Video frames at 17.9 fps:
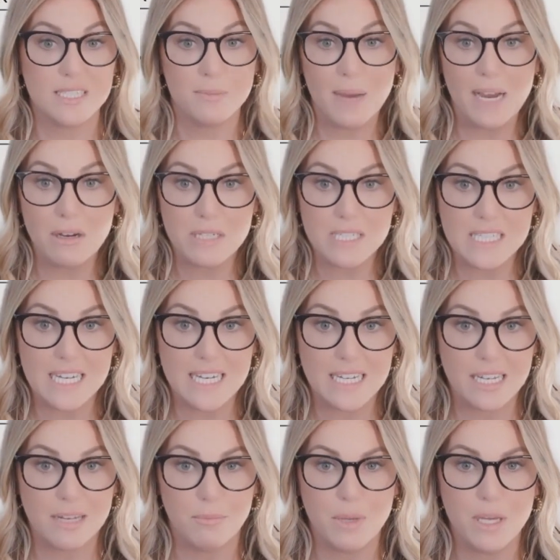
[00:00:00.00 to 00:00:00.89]
spouse
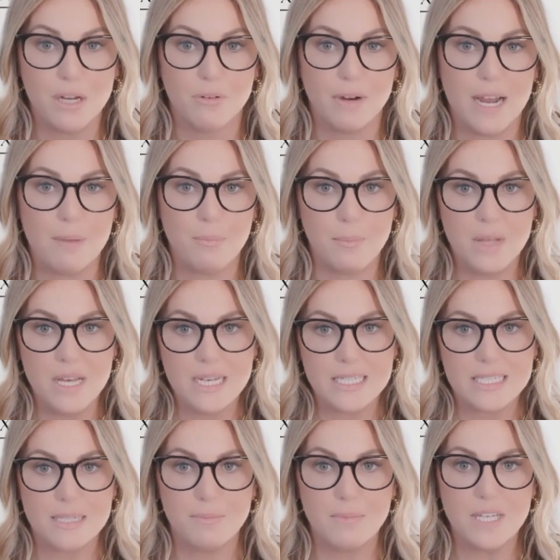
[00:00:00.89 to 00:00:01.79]
that can be a rep,
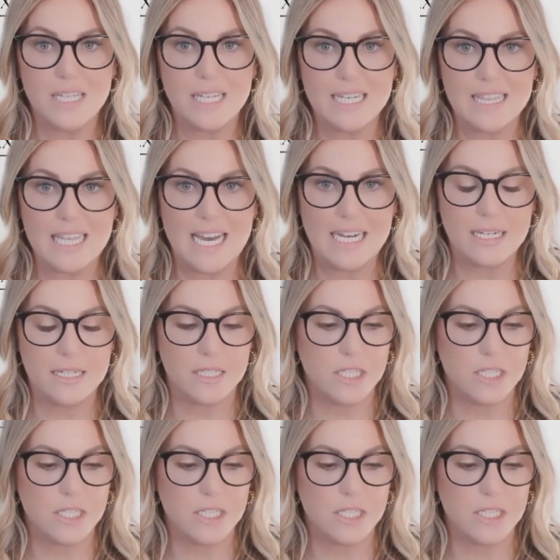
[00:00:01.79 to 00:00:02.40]
something like that.